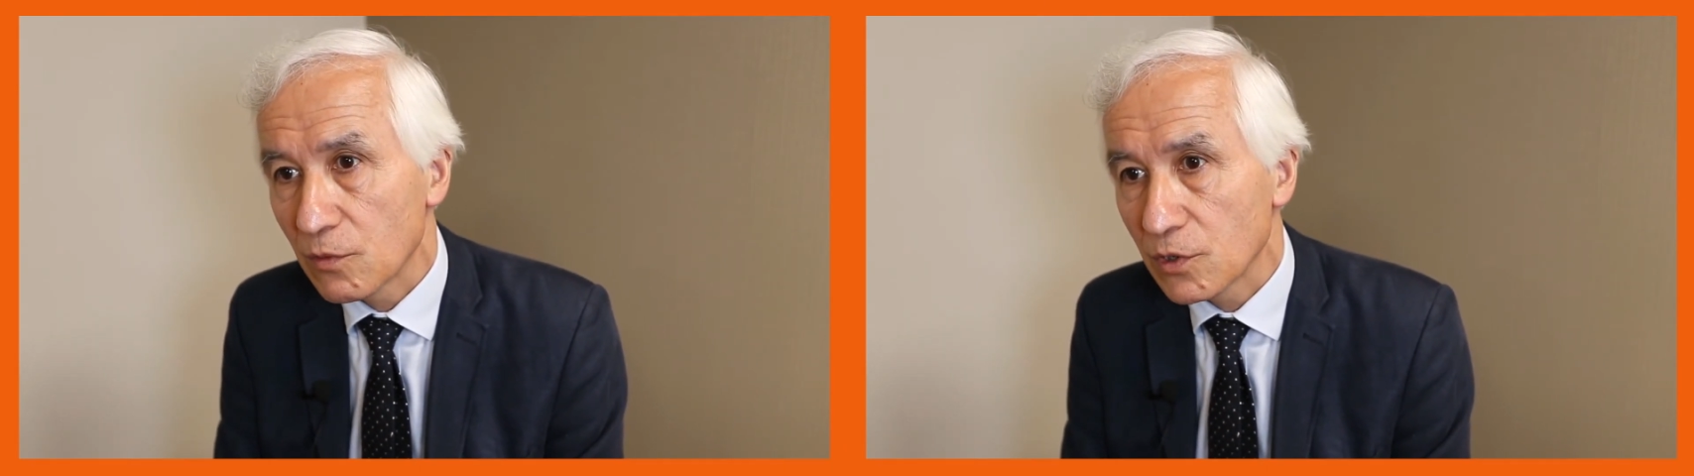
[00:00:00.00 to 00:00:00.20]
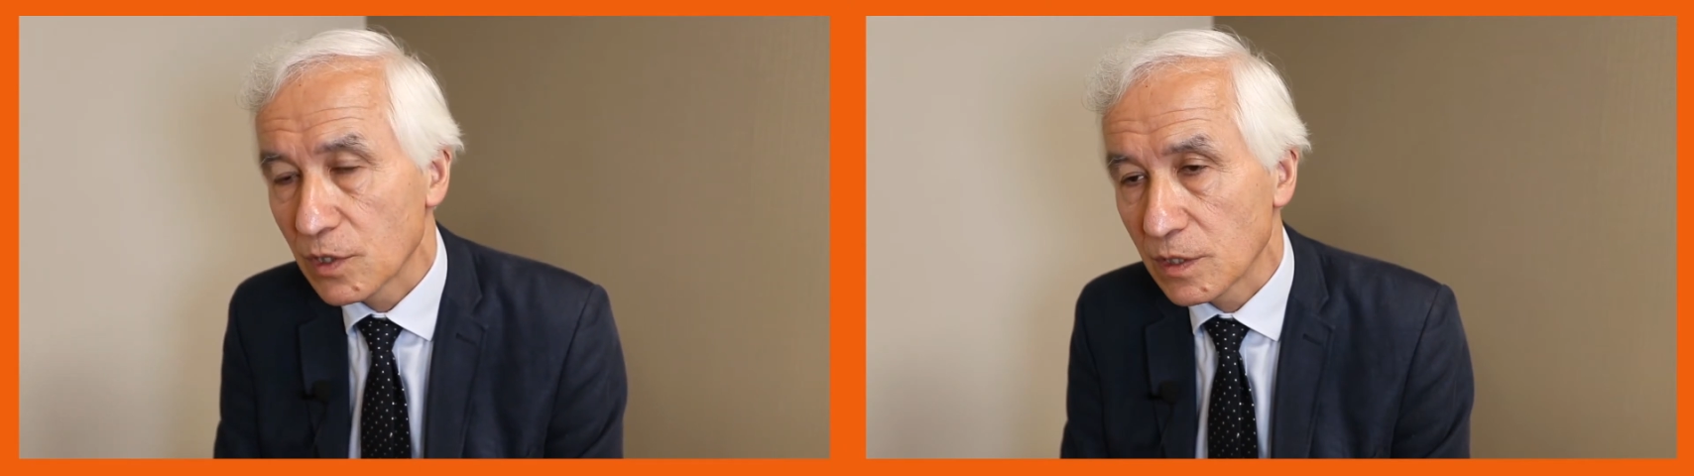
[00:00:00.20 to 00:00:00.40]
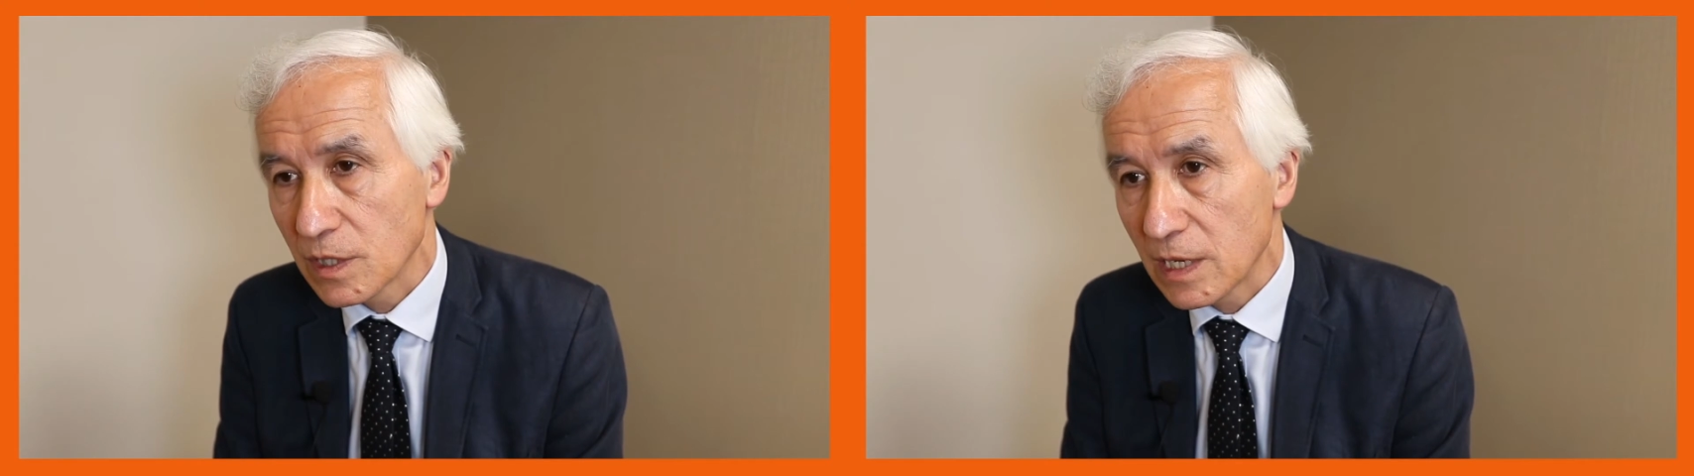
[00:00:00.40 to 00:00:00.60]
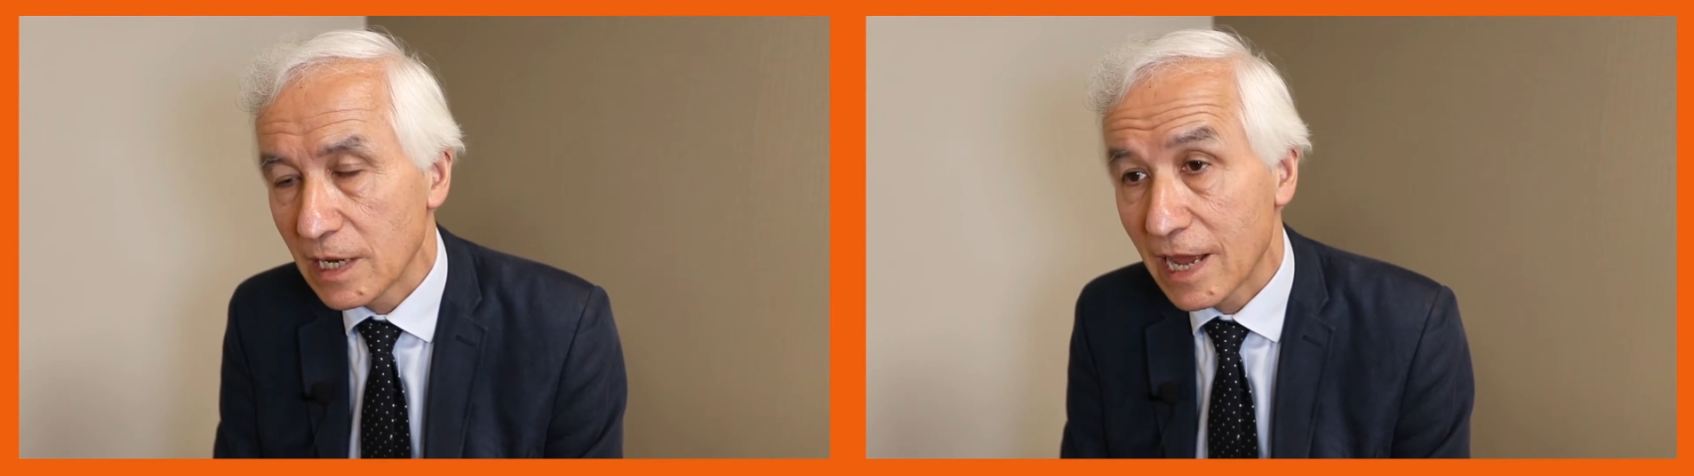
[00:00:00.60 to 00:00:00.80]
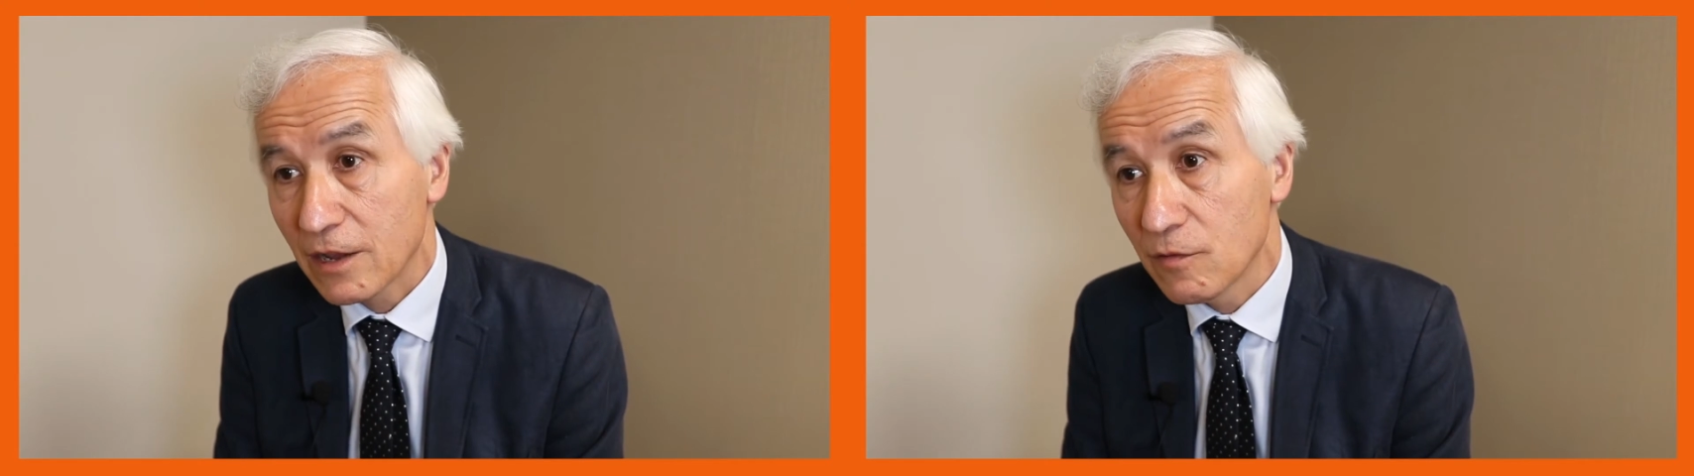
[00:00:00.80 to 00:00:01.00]
which is the
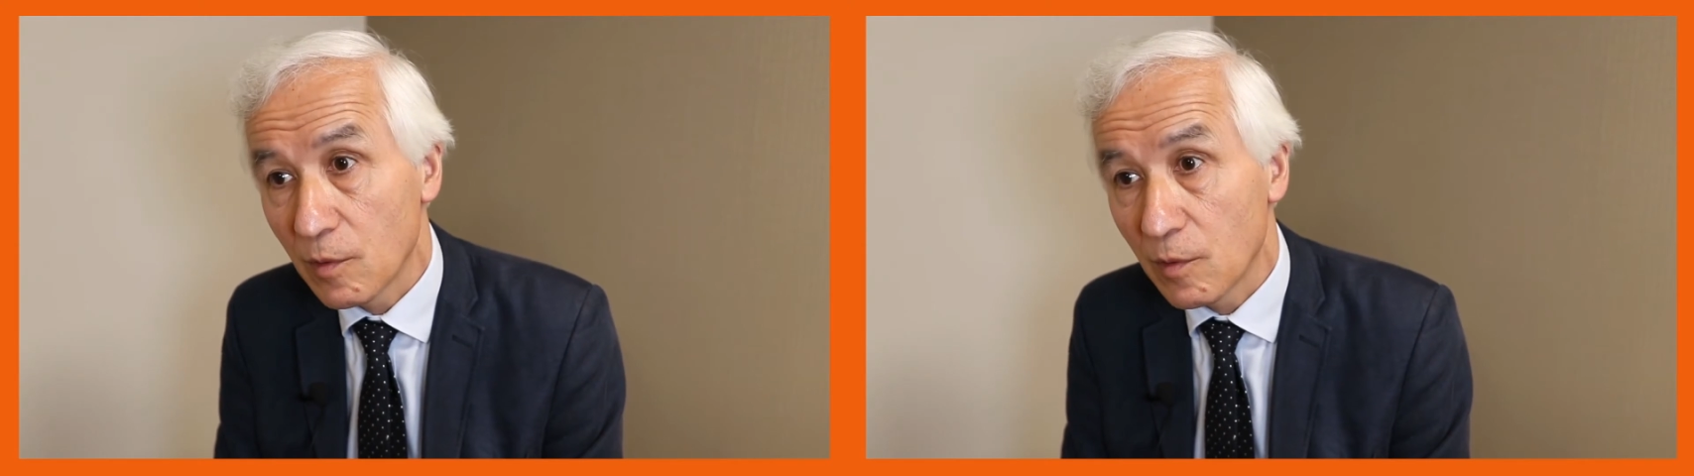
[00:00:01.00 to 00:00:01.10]
lack of